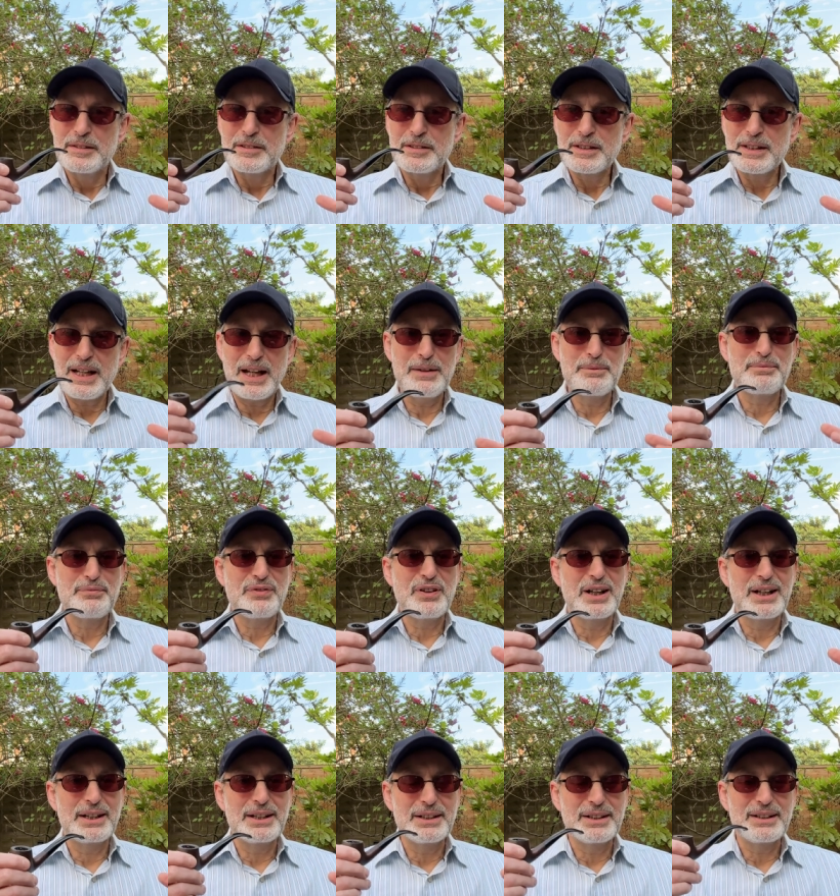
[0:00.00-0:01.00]

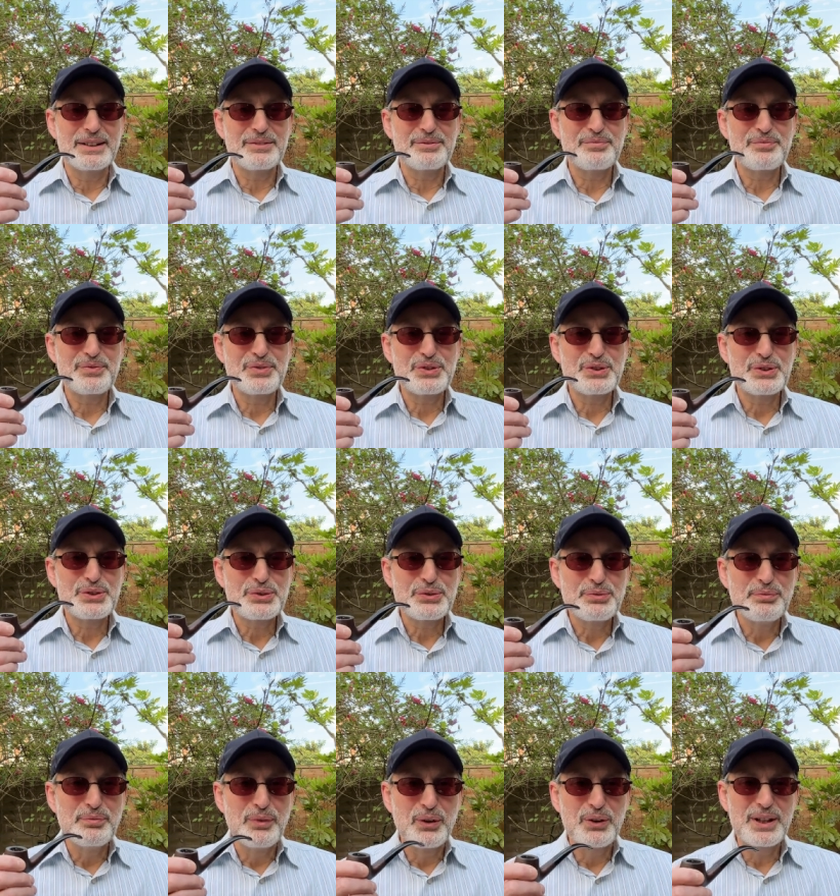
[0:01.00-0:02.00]
campfire
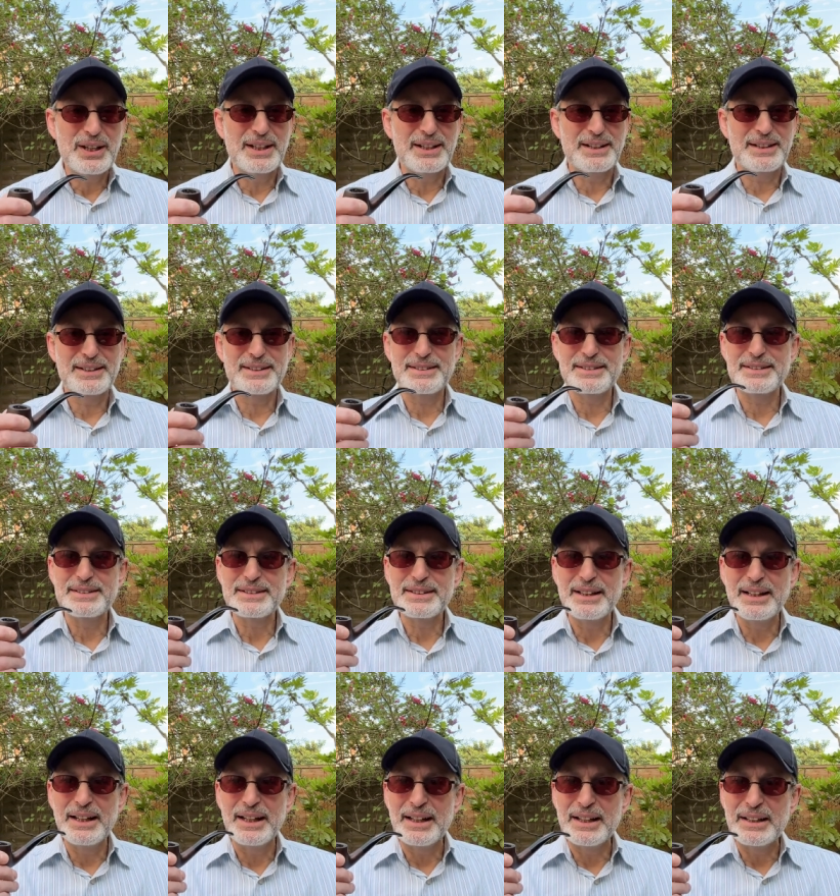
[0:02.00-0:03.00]
smokiness
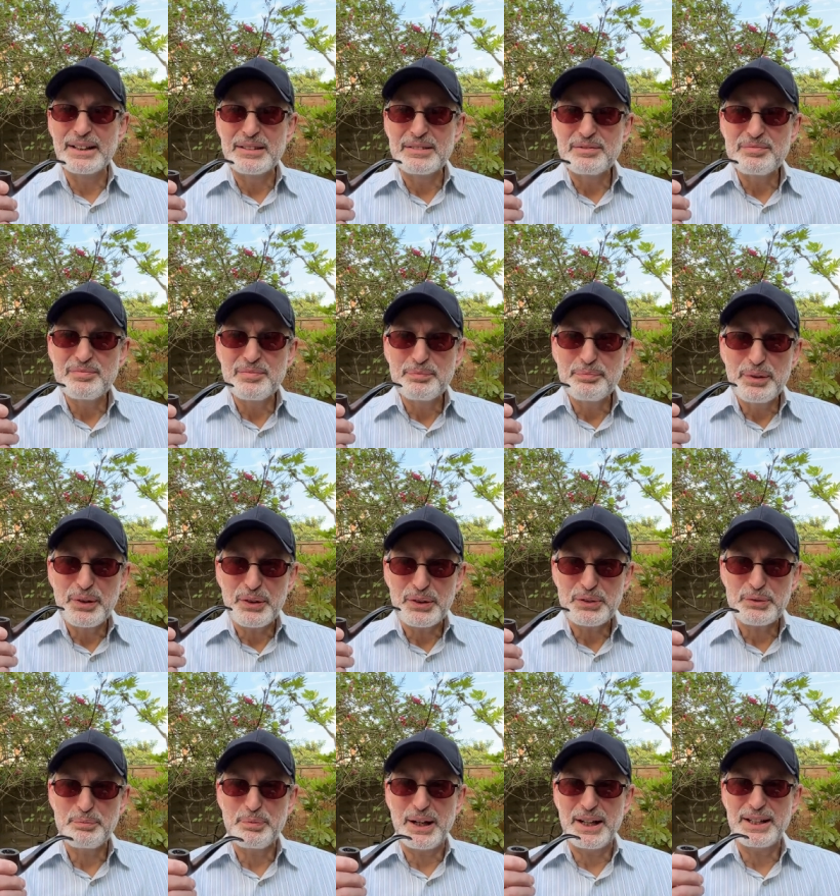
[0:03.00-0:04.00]
and a bit of
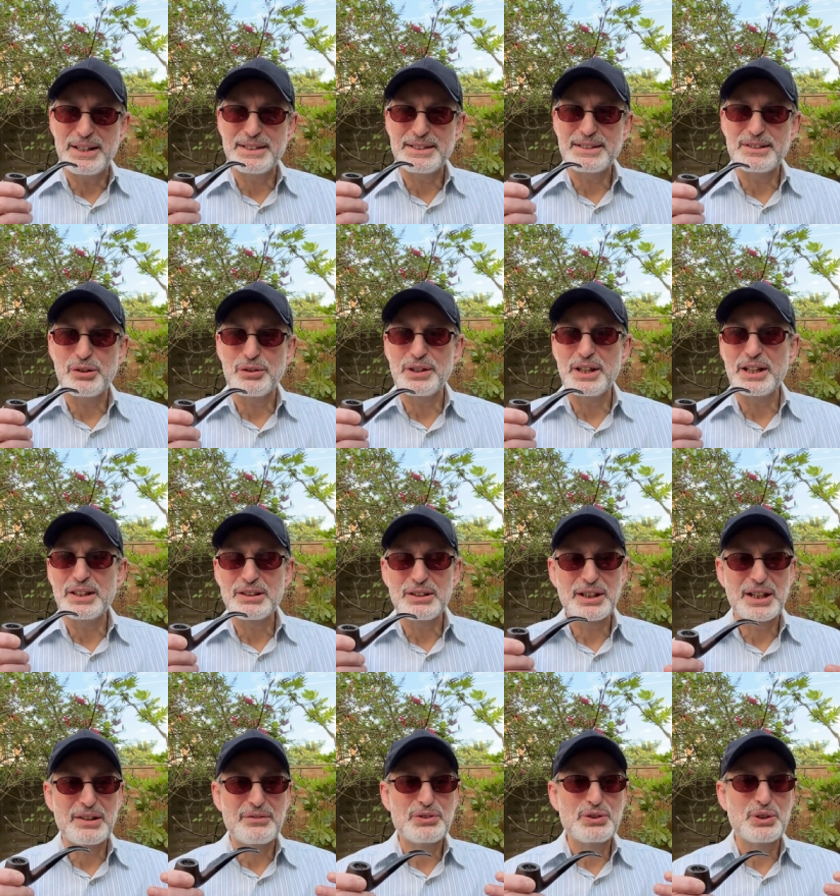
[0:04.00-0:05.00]
spice. The Oriental
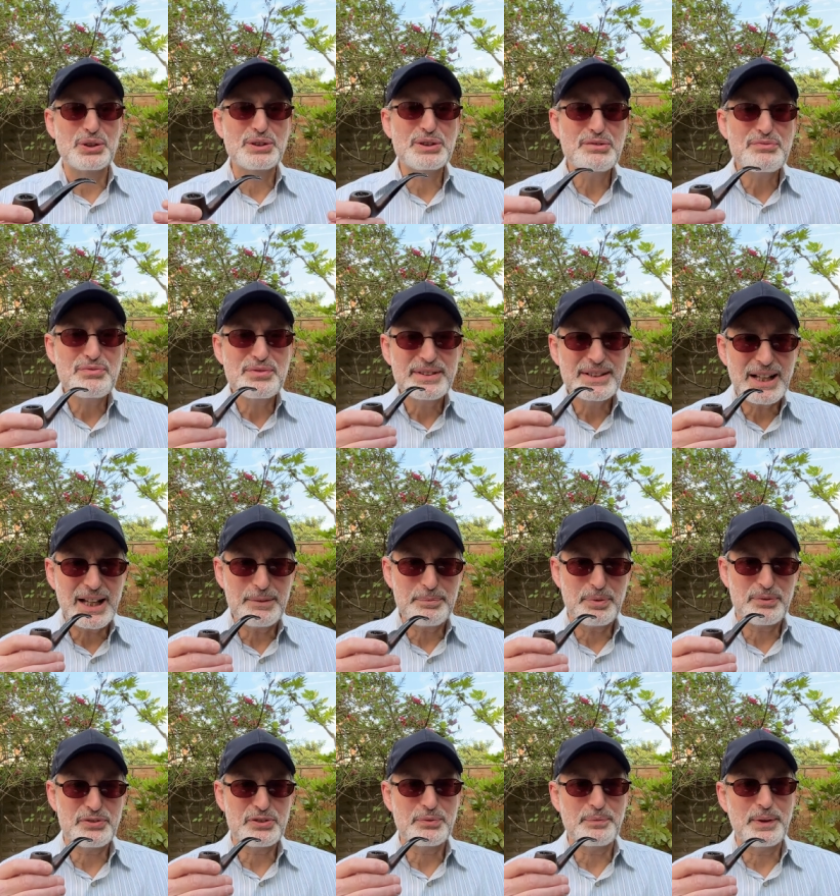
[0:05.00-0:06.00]
gives you a different type
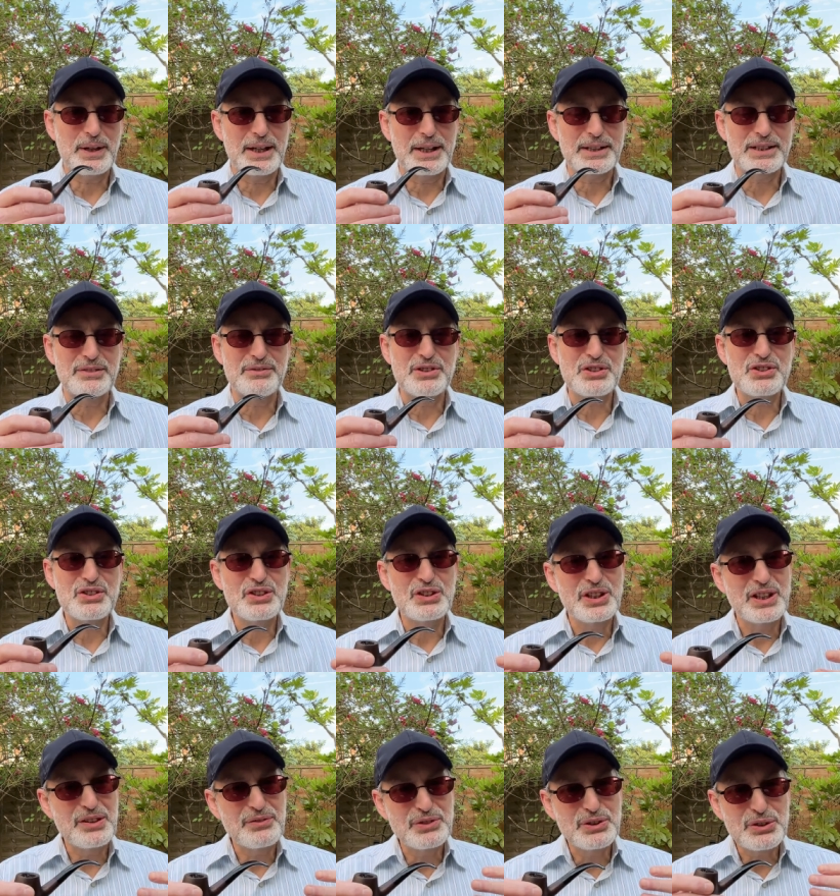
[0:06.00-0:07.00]
of spice. The Virginia
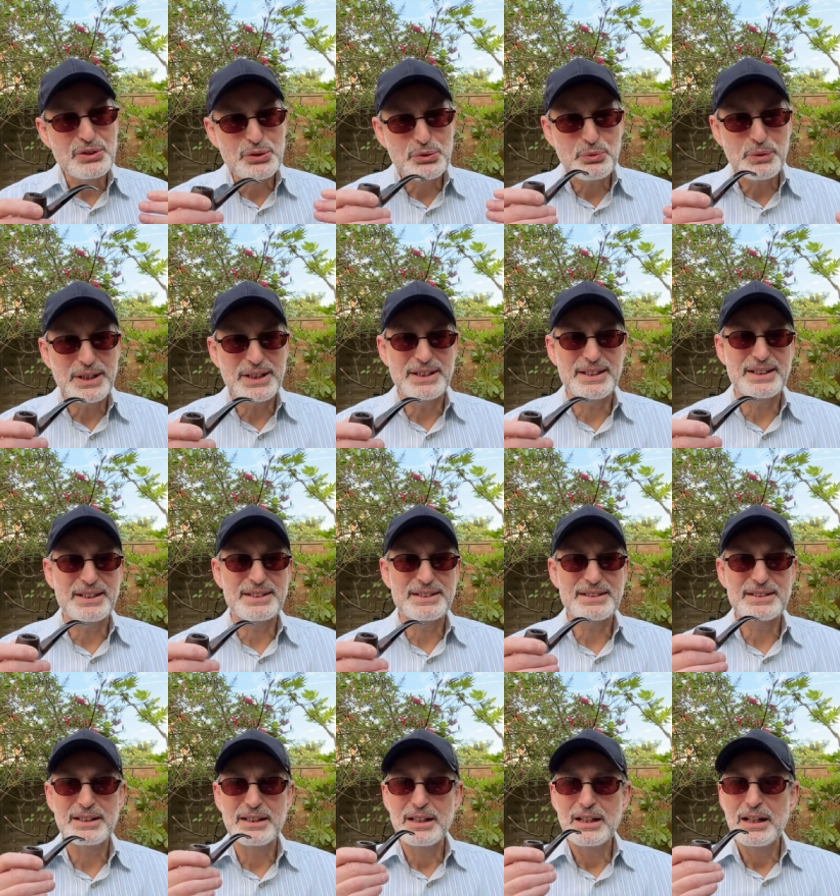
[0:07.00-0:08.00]
gives you
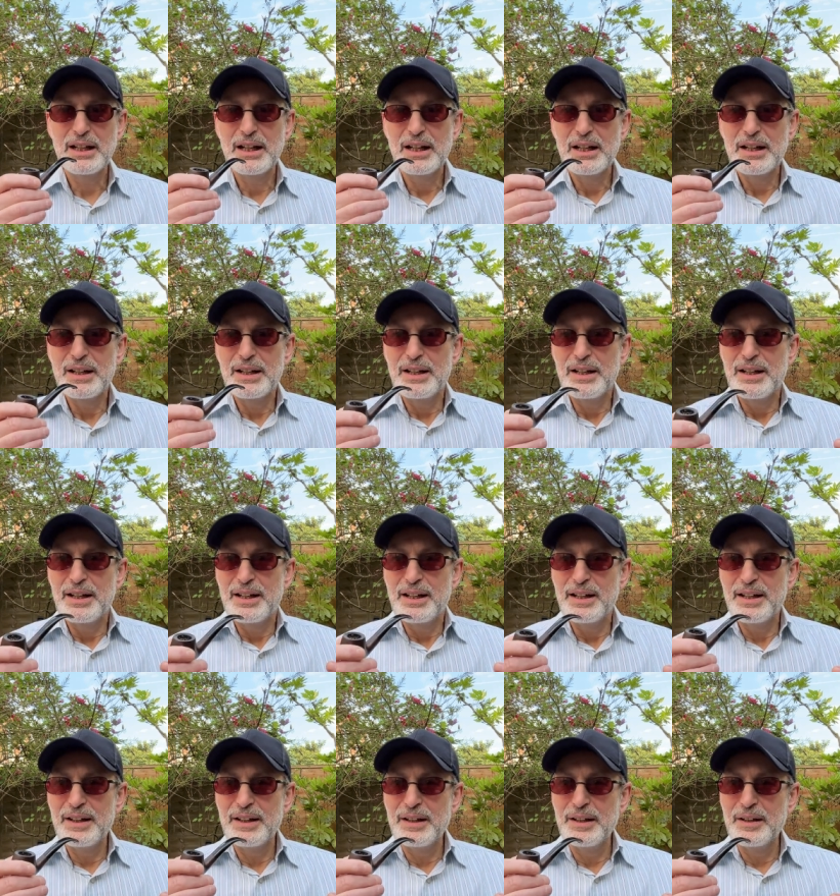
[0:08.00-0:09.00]
sweetness.
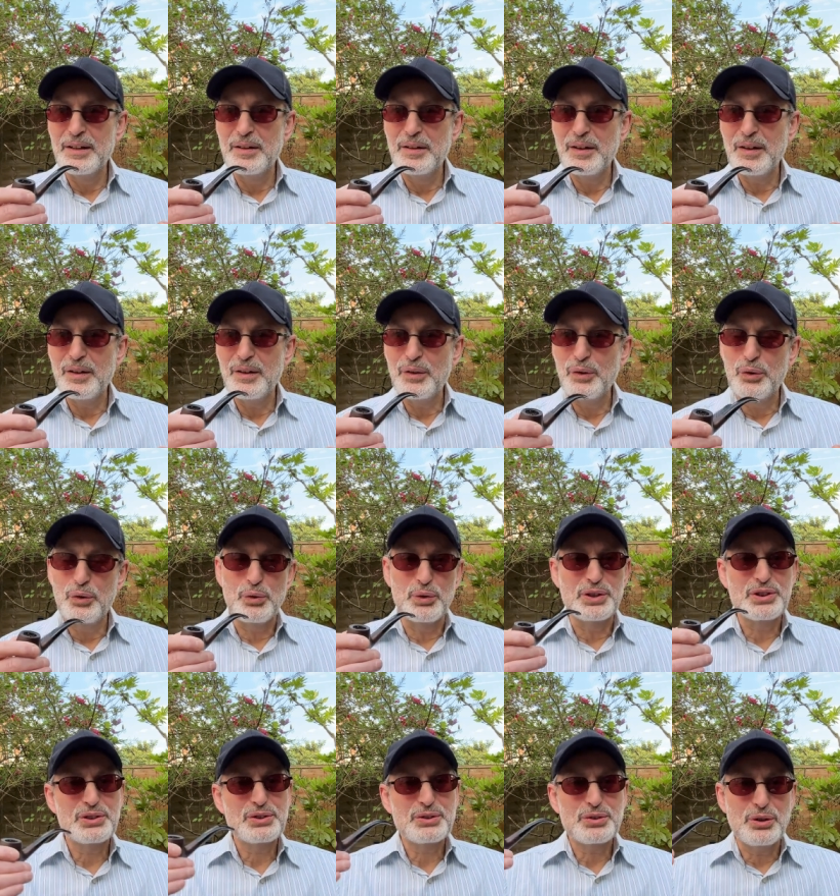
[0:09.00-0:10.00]
Uh, oh,
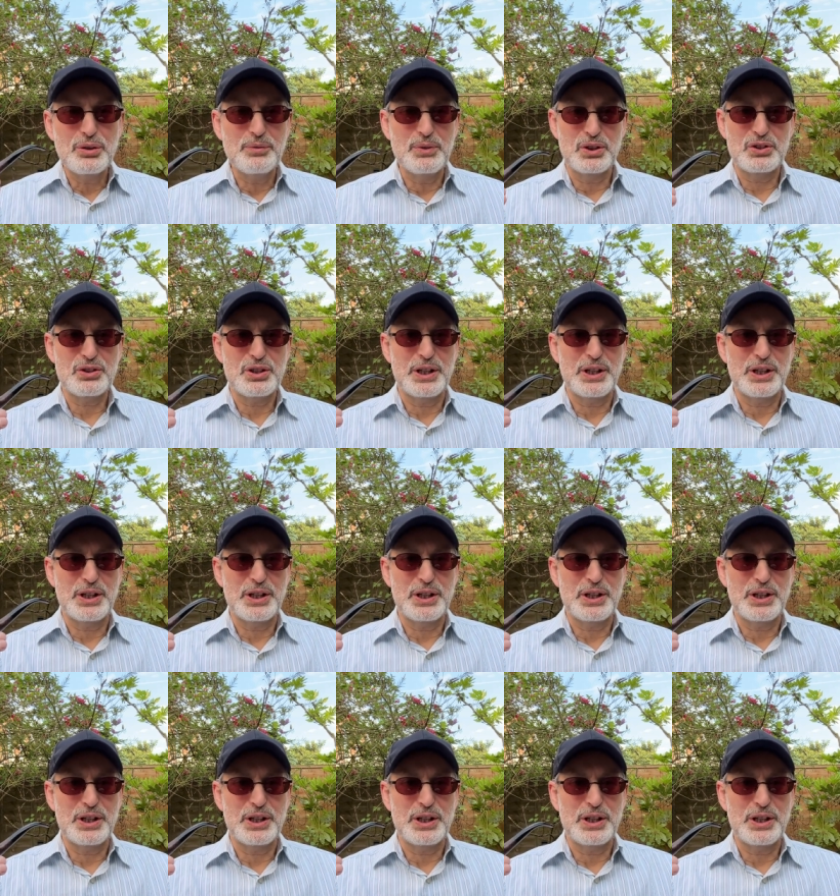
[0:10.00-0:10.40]
so much to